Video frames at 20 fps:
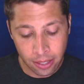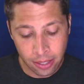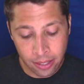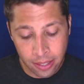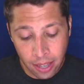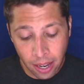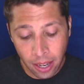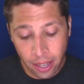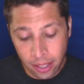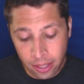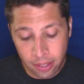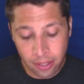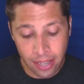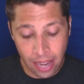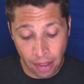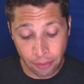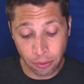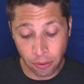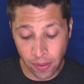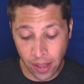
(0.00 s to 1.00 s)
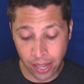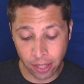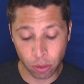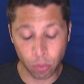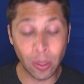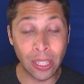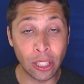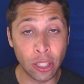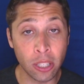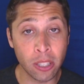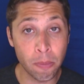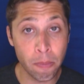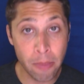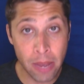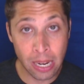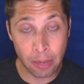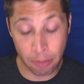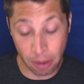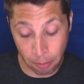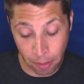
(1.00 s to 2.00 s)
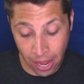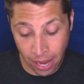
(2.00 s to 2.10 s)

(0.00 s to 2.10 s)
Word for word: does f of x reach its minimum.